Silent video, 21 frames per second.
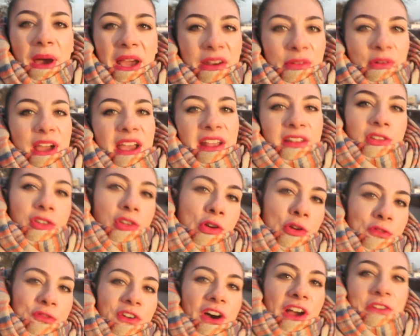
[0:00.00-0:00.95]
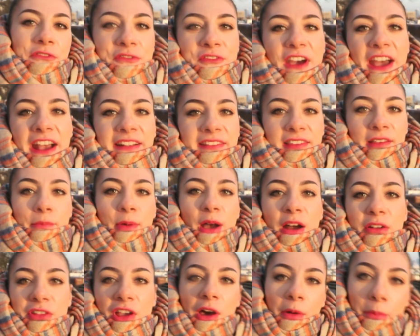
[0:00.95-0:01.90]
By the way, two fun facts
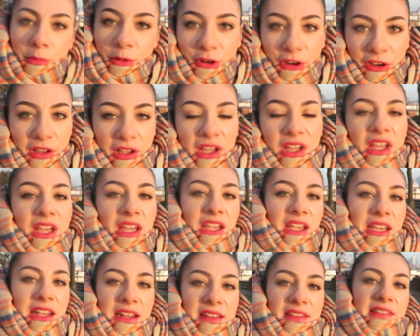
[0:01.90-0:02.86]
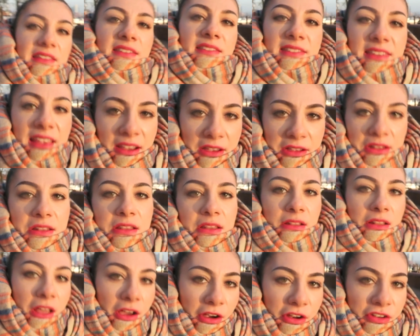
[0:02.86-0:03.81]
about Hamburg. It is the second
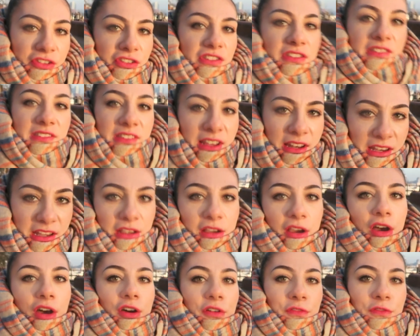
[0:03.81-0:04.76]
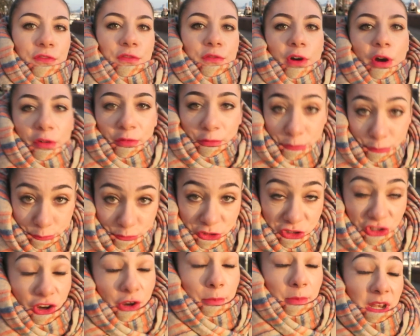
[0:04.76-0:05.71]
largest city of
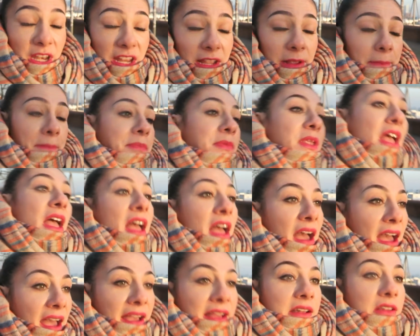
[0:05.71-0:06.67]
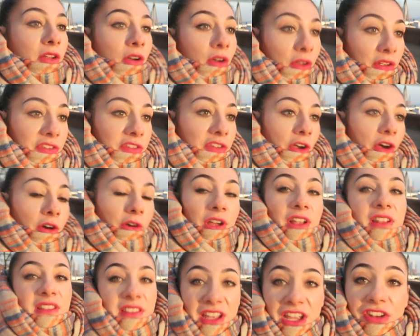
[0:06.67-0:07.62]
Germany. And also,
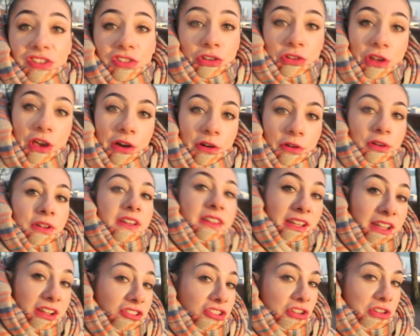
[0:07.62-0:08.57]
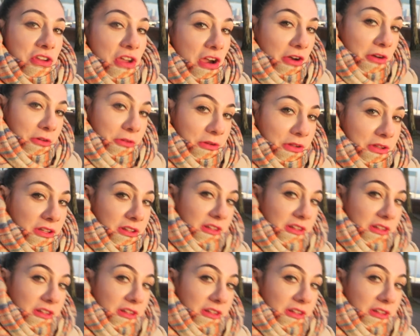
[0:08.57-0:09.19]
did you know, did you know,